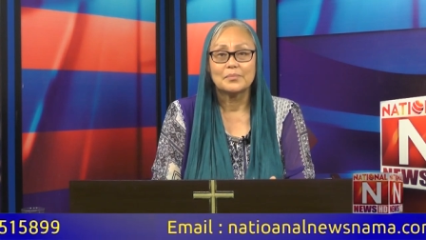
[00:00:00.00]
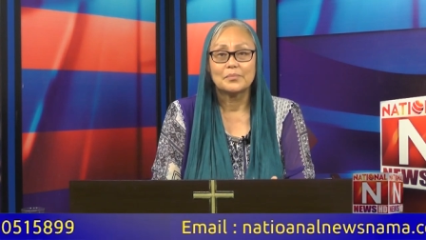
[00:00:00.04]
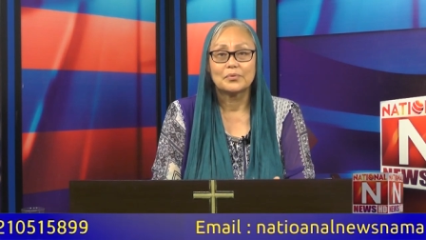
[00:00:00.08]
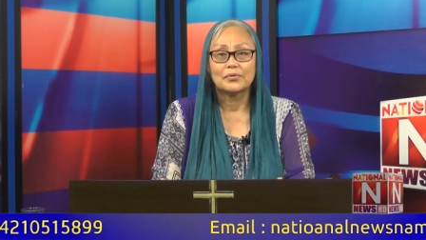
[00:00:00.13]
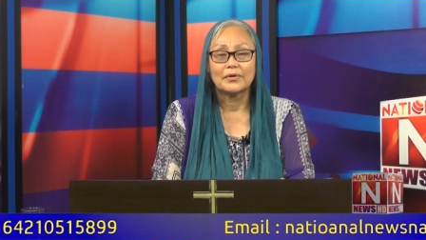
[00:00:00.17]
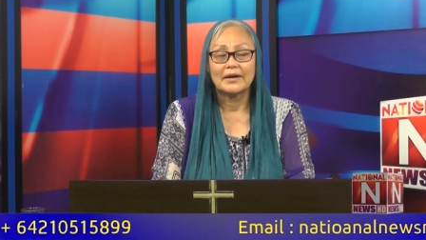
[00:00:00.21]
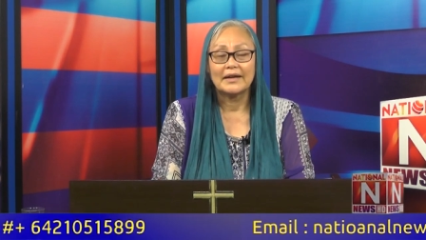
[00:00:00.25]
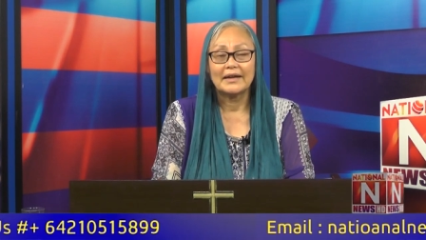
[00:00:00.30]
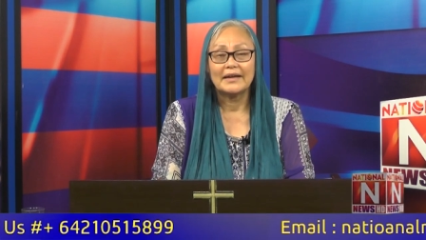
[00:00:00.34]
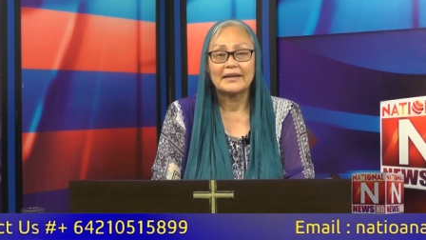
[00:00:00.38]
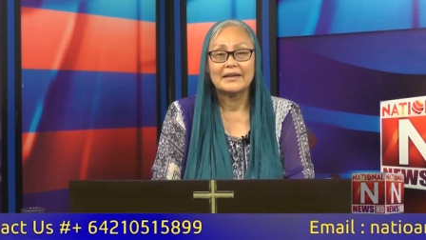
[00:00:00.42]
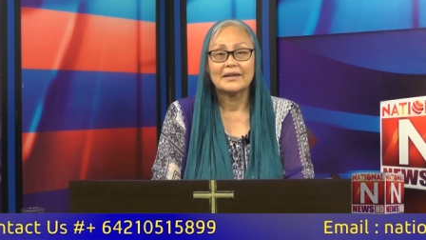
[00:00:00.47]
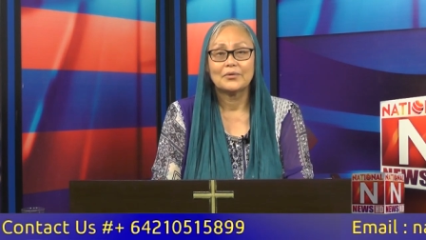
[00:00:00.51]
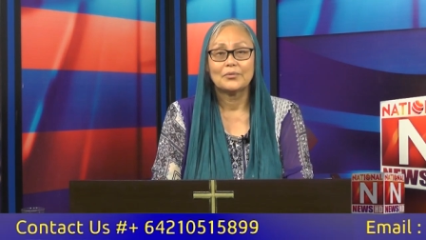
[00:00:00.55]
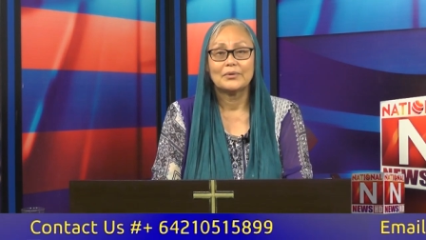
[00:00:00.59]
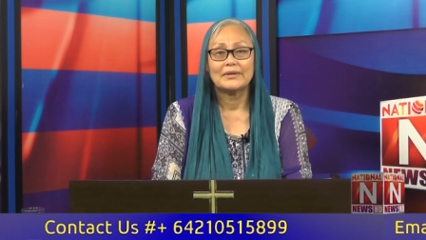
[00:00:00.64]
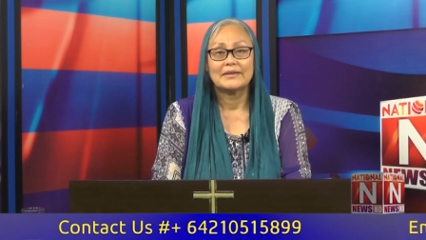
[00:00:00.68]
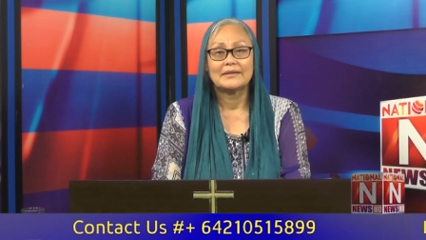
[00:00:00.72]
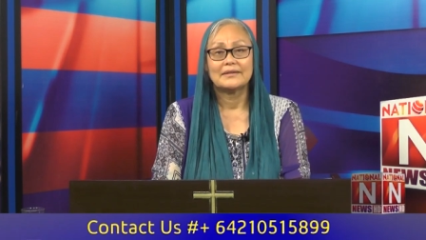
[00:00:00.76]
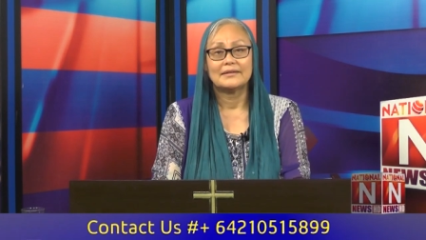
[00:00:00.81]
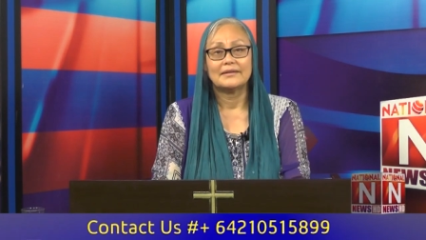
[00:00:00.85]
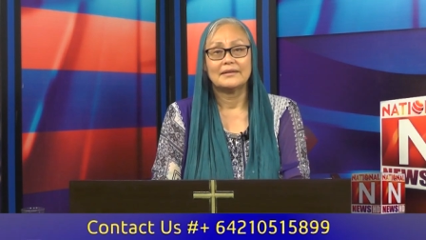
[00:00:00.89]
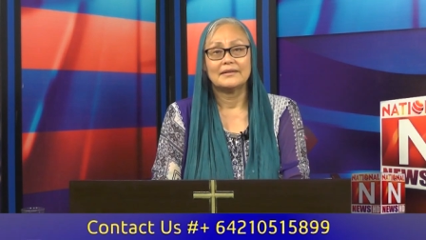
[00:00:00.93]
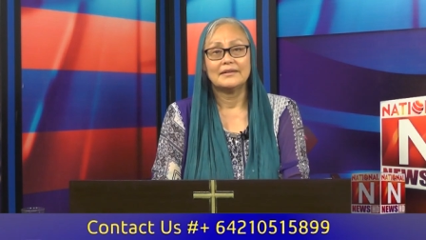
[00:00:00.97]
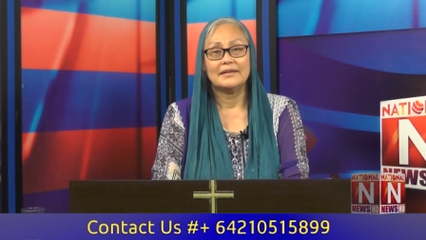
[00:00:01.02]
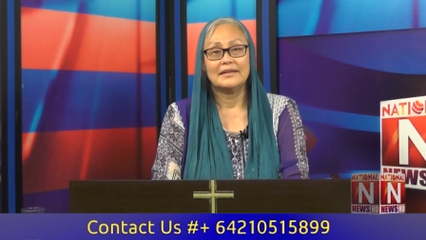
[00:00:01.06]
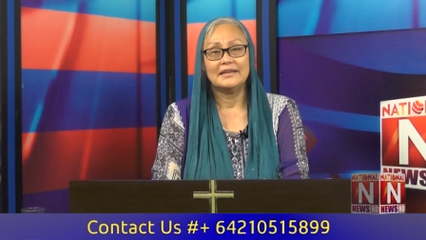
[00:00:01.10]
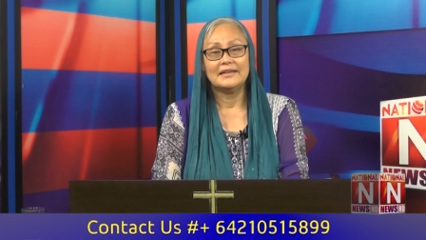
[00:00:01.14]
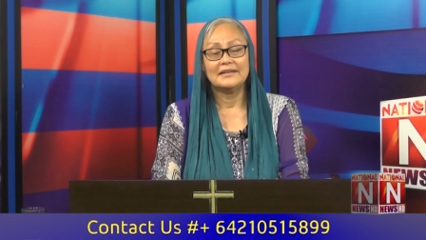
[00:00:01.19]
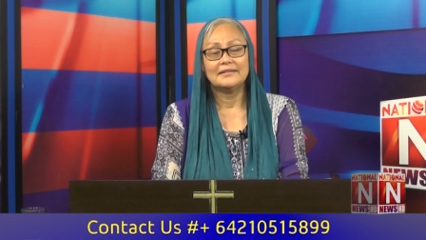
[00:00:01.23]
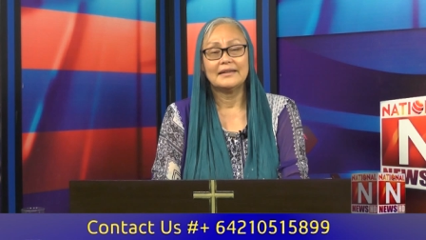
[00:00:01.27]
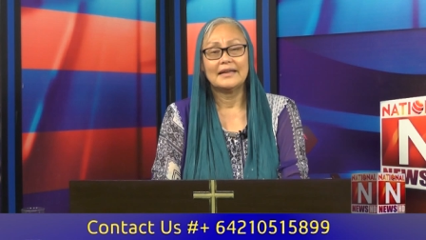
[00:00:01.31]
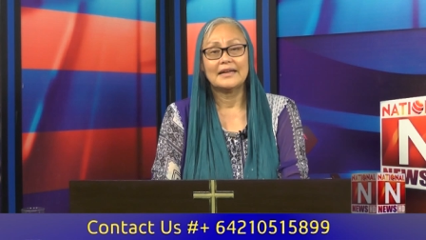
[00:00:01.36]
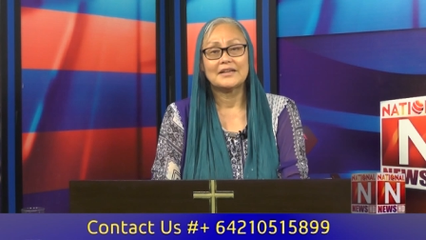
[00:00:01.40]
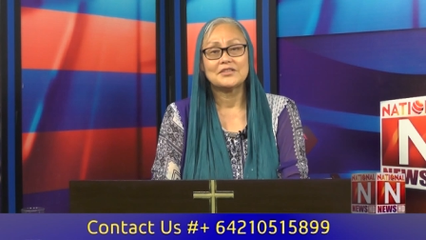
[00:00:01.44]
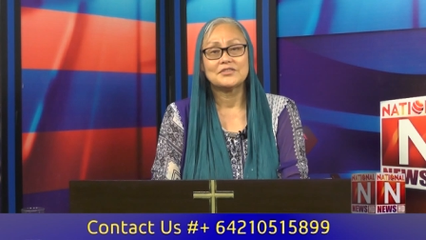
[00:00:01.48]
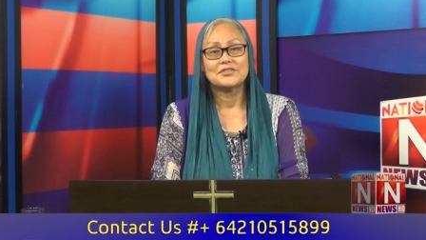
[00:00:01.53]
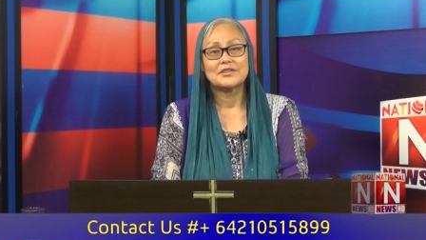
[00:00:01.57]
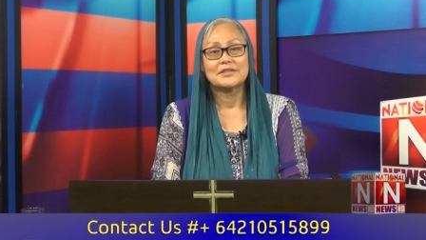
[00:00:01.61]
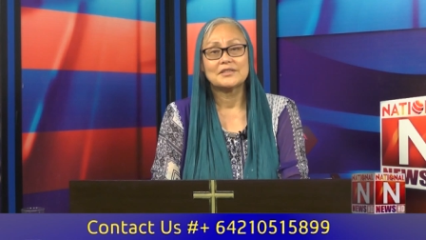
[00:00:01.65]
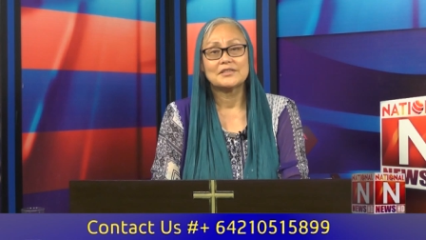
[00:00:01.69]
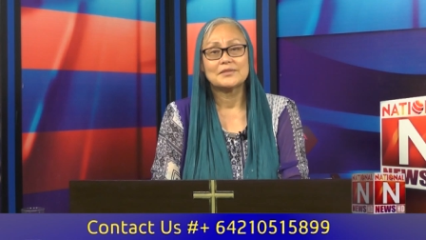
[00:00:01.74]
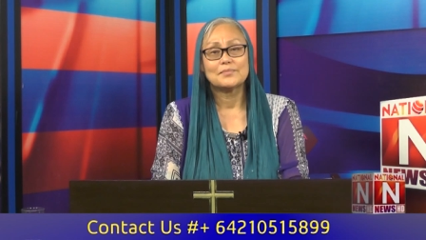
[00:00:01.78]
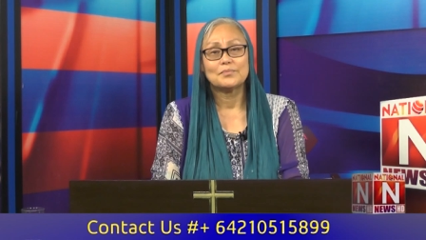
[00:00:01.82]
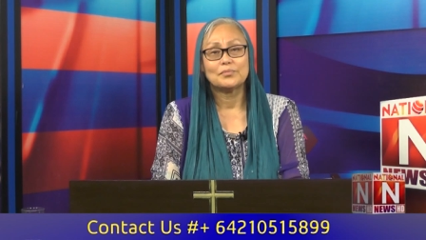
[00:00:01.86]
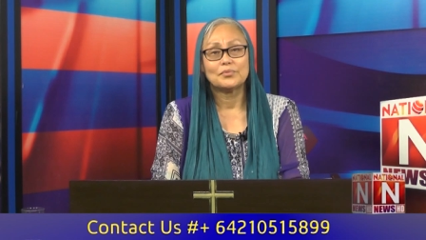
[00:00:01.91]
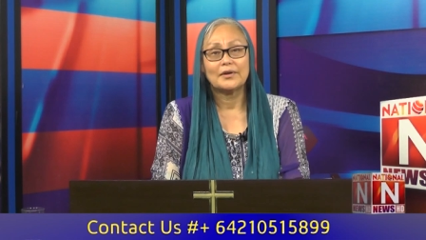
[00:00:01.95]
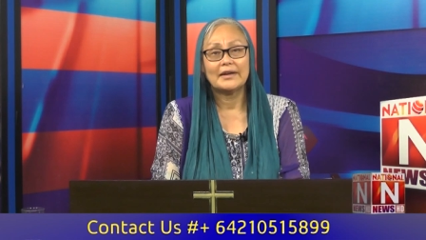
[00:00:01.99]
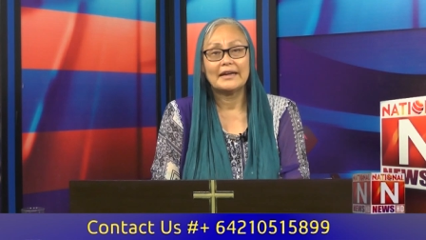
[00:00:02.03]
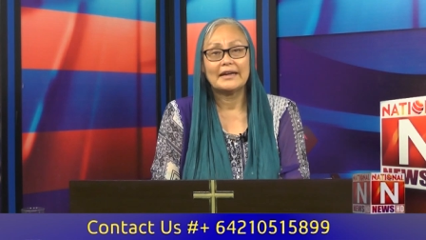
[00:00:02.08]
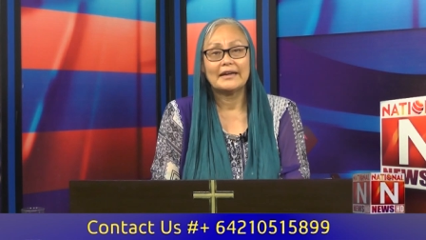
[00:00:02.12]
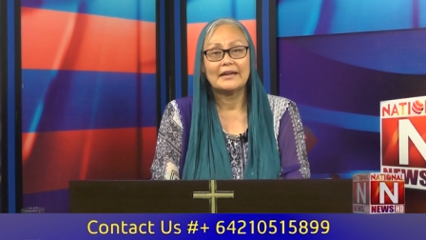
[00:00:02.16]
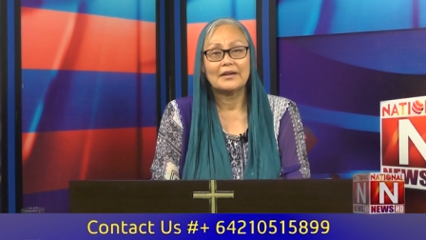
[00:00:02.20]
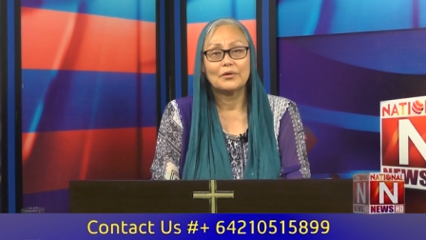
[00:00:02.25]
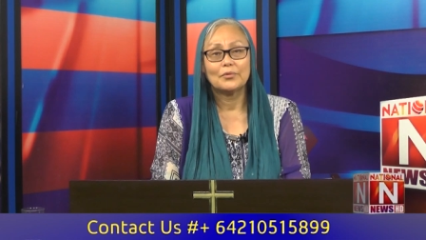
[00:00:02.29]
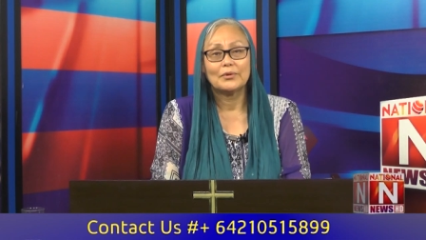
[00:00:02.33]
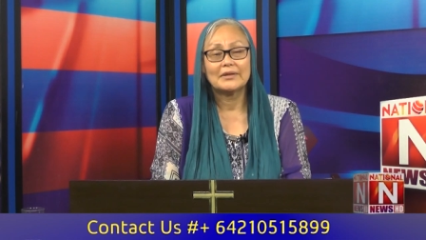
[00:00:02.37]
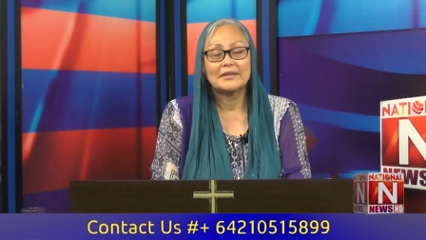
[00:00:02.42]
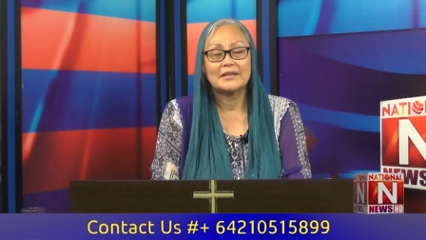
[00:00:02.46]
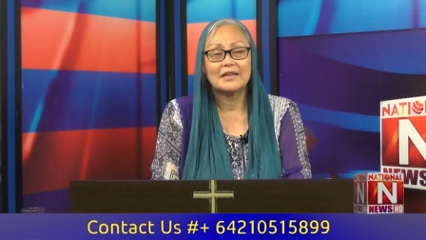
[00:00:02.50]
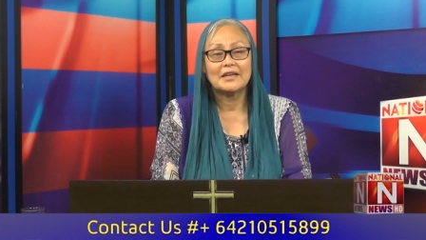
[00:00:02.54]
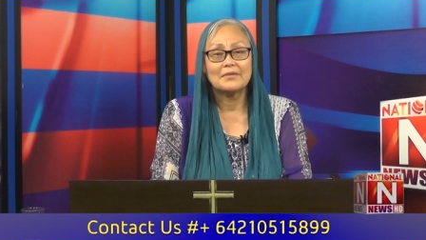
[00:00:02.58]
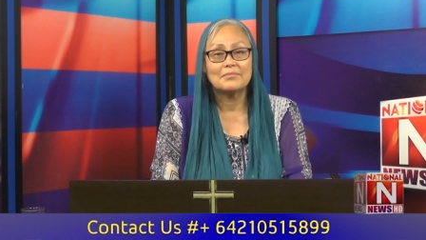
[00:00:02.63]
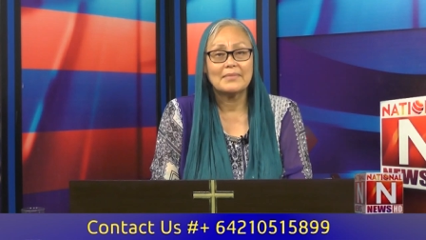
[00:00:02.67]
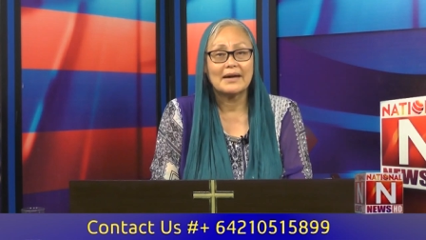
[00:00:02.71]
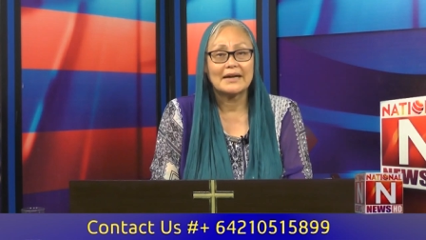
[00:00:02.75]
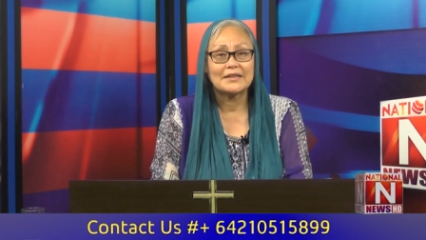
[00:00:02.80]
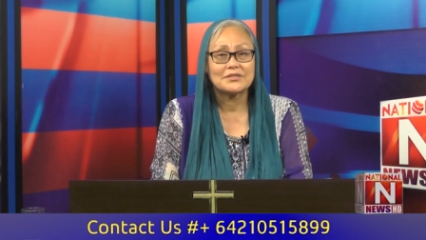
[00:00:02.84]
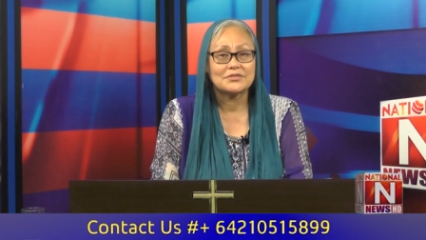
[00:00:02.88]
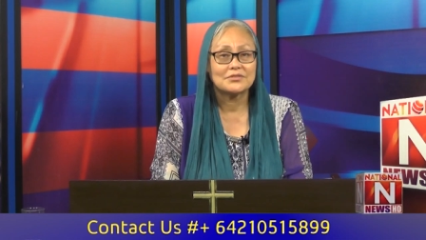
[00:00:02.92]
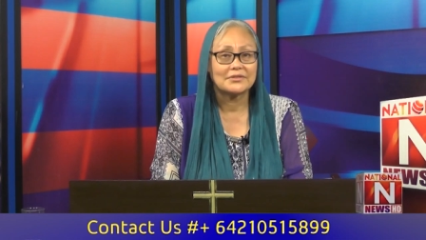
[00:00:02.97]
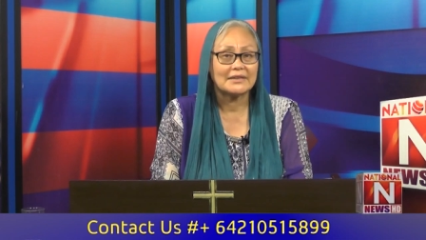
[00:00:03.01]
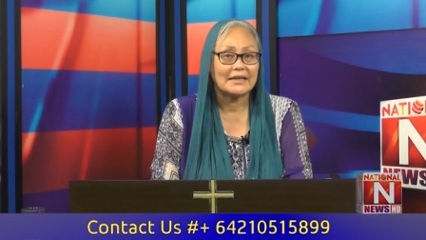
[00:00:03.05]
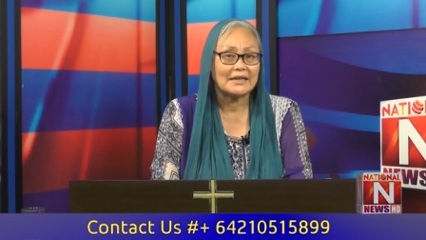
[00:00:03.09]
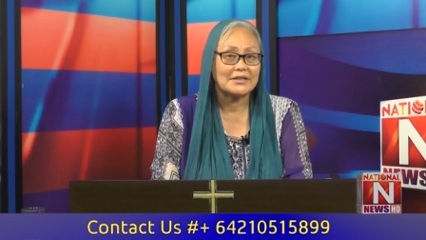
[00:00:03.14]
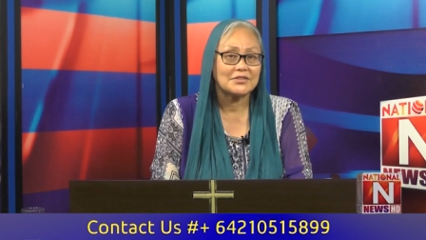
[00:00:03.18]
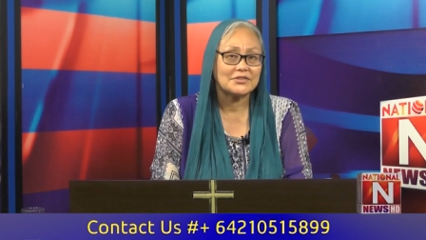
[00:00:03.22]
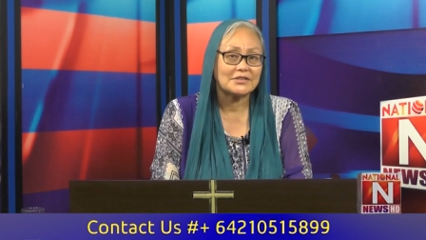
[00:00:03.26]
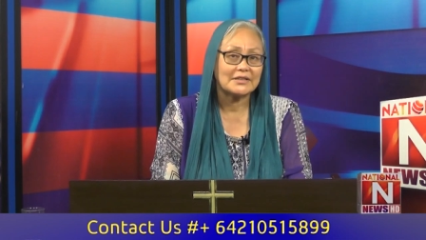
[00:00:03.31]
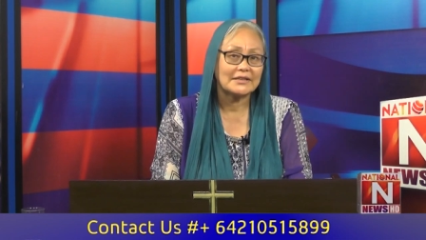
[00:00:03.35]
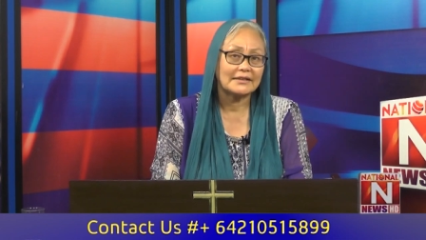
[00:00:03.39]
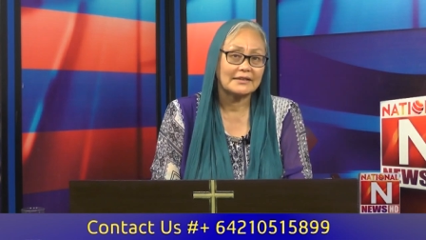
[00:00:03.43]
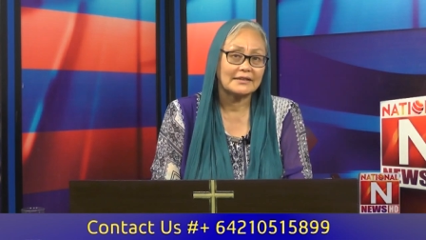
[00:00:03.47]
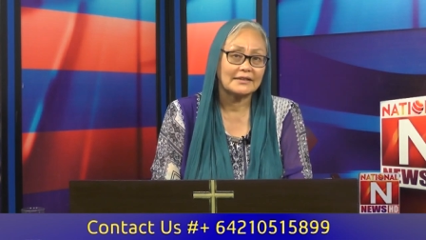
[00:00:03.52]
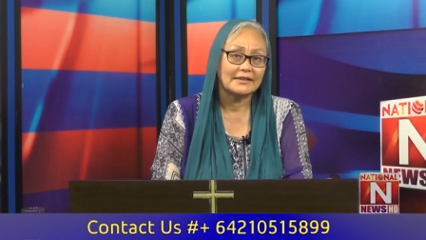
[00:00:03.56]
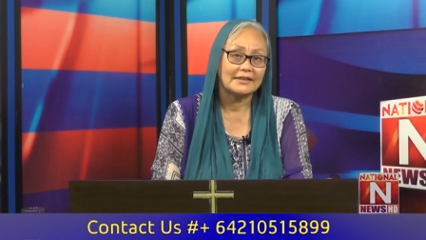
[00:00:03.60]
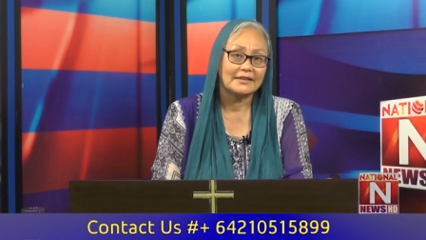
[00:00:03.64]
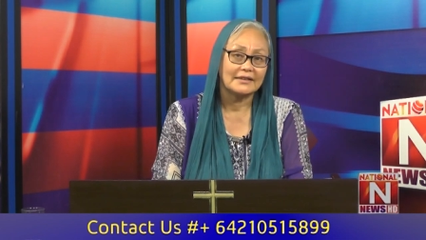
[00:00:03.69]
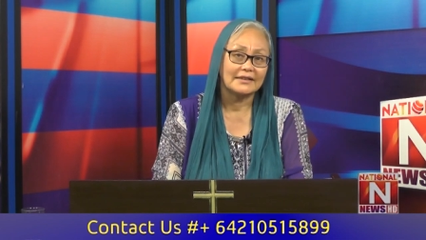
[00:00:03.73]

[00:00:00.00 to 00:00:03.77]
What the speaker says: praying with Ignatius, praying with imagination,